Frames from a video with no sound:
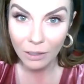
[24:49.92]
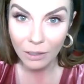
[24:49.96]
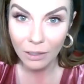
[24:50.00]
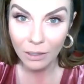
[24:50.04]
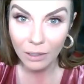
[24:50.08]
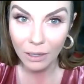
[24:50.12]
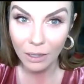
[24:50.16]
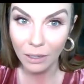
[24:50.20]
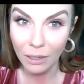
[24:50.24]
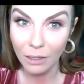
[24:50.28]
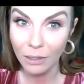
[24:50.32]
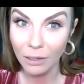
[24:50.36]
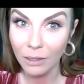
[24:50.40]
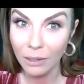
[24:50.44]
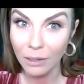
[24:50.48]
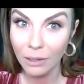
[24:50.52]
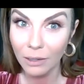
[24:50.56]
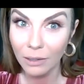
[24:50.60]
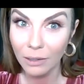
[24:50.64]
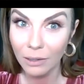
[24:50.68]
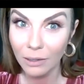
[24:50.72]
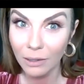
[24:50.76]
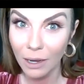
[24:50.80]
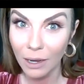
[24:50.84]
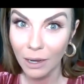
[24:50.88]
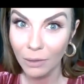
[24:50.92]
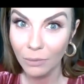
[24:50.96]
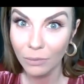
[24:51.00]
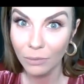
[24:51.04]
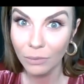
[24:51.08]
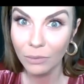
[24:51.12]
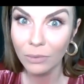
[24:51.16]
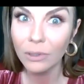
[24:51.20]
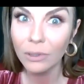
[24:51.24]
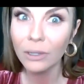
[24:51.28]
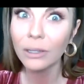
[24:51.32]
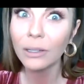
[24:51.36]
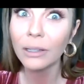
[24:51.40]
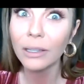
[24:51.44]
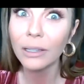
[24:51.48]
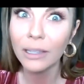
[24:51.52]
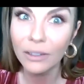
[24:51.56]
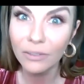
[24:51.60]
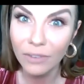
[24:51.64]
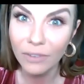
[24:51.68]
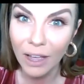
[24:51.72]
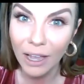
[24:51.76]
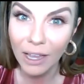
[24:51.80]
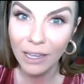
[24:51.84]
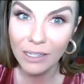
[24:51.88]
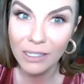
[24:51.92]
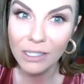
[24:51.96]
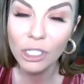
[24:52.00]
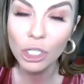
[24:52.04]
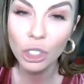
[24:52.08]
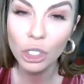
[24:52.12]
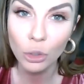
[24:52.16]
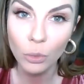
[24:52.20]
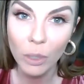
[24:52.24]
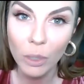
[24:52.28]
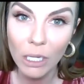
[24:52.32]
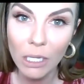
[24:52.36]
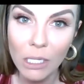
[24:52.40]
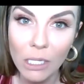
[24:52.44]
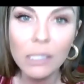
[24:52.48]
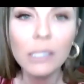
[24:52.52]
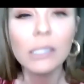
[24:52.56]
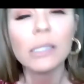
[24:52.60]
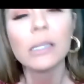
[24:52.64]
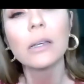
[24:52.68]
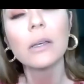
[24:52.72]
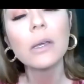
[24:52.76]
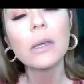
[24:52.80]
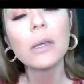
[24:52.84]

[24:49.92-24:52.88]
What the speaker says: and I really advise 2 weeks.